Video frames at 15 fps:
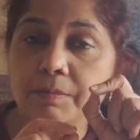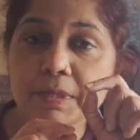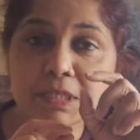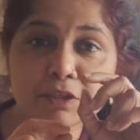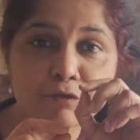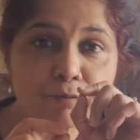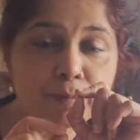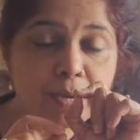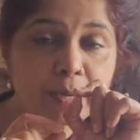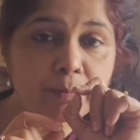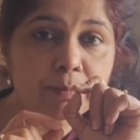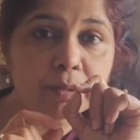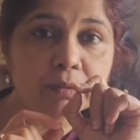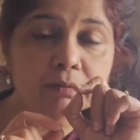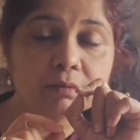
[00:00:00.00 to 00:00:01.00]
piece of
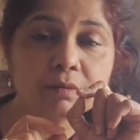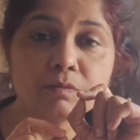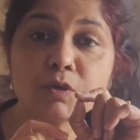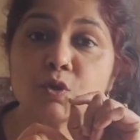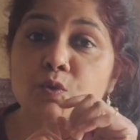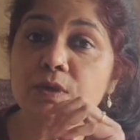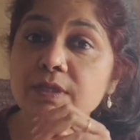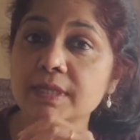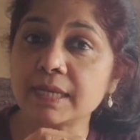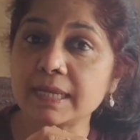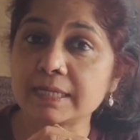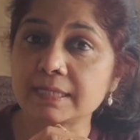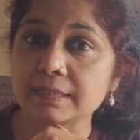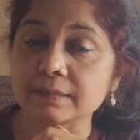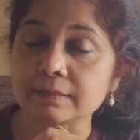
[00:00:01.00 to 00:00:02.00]
paper which was a
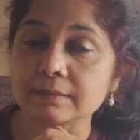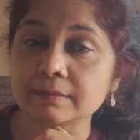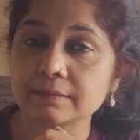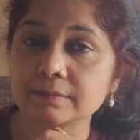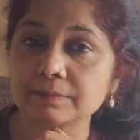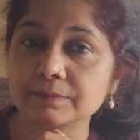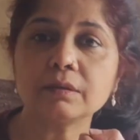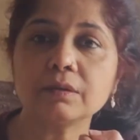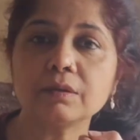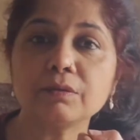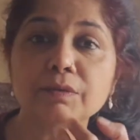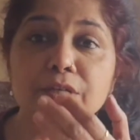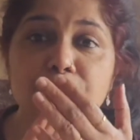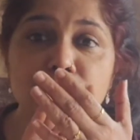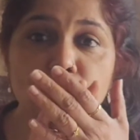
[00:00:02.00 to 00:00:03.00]
letter.
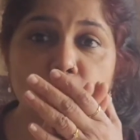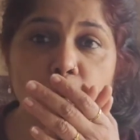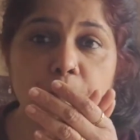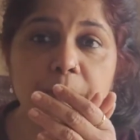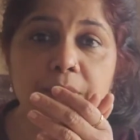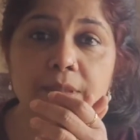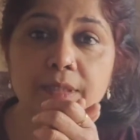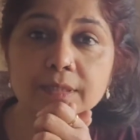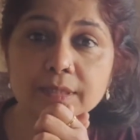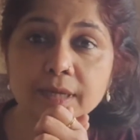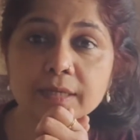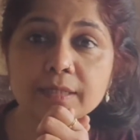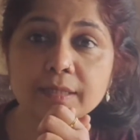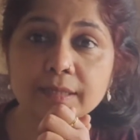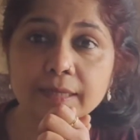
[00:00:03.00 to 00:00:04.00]
When she opened the
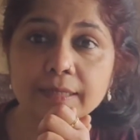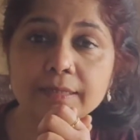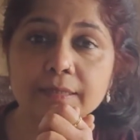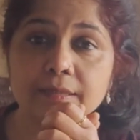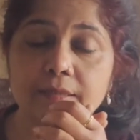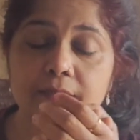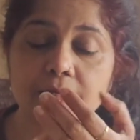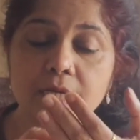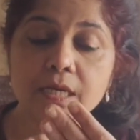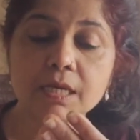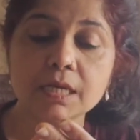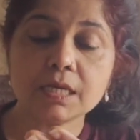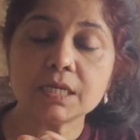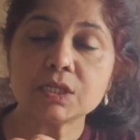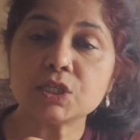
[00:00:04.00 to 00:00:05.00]
tiny letter,
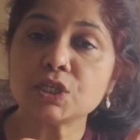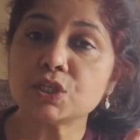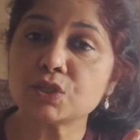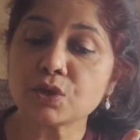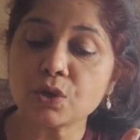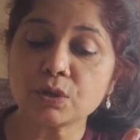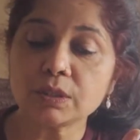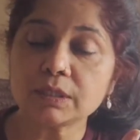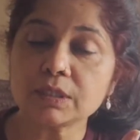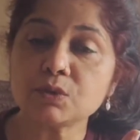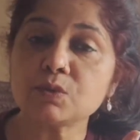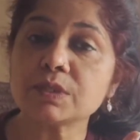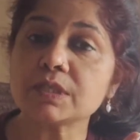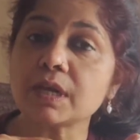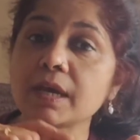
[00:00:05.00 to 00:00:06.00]
she saw that
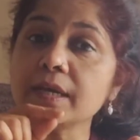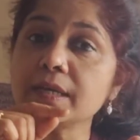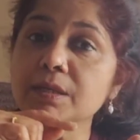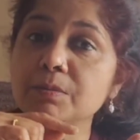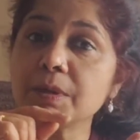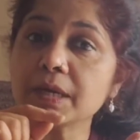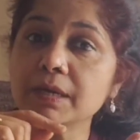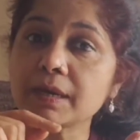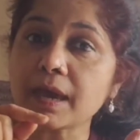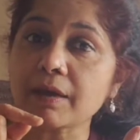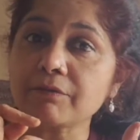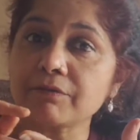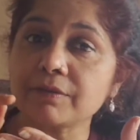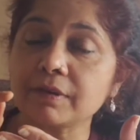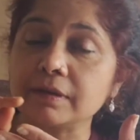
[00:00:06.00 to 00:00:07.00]
it was signed by
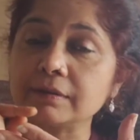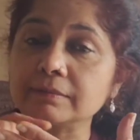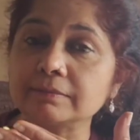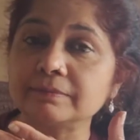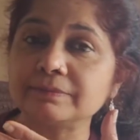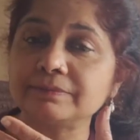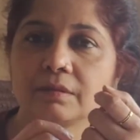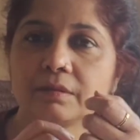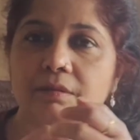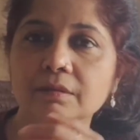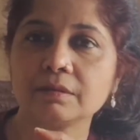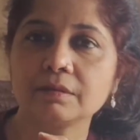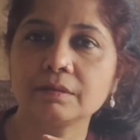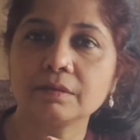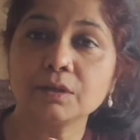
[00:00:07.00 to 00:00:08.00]
Kafka.
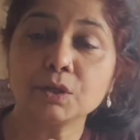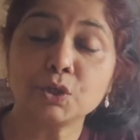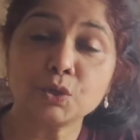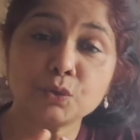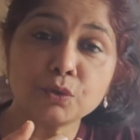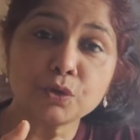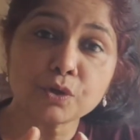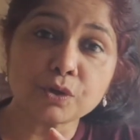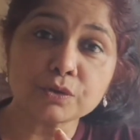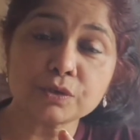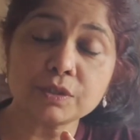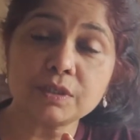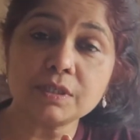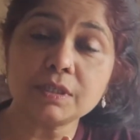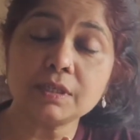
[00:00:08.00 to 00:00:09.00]

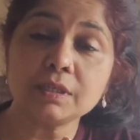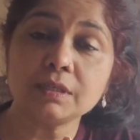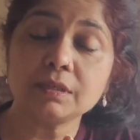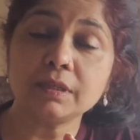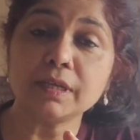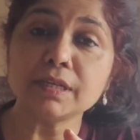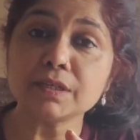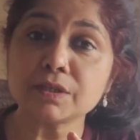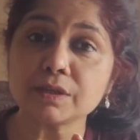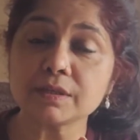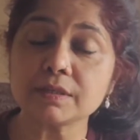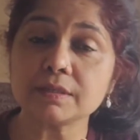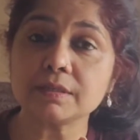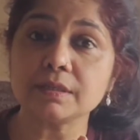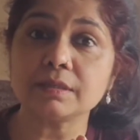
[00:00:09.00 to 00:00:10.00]
Curiosity,
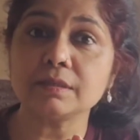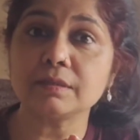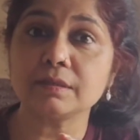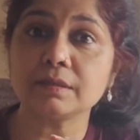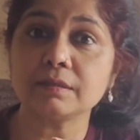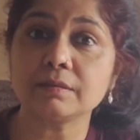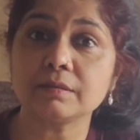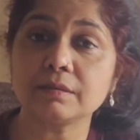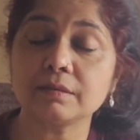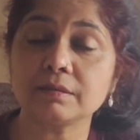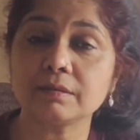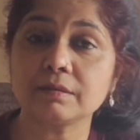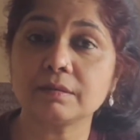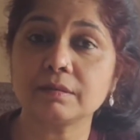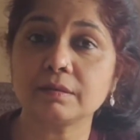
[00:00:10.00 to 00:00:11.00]
interest, and
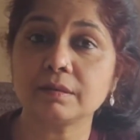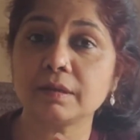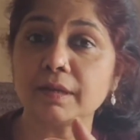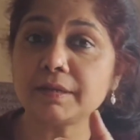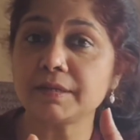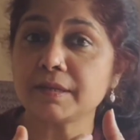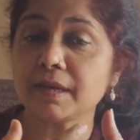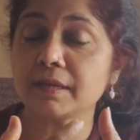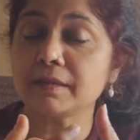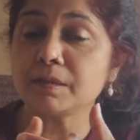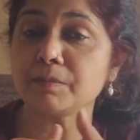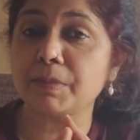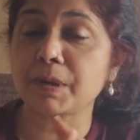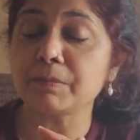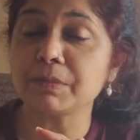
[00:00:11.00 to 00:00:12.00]
her
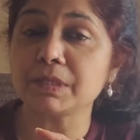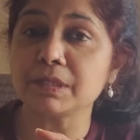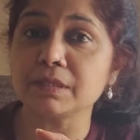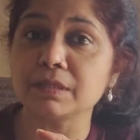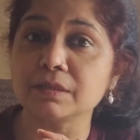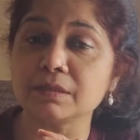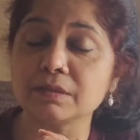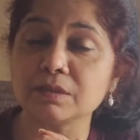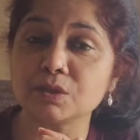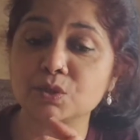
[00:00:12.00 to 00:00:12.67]
adrenaline pumped in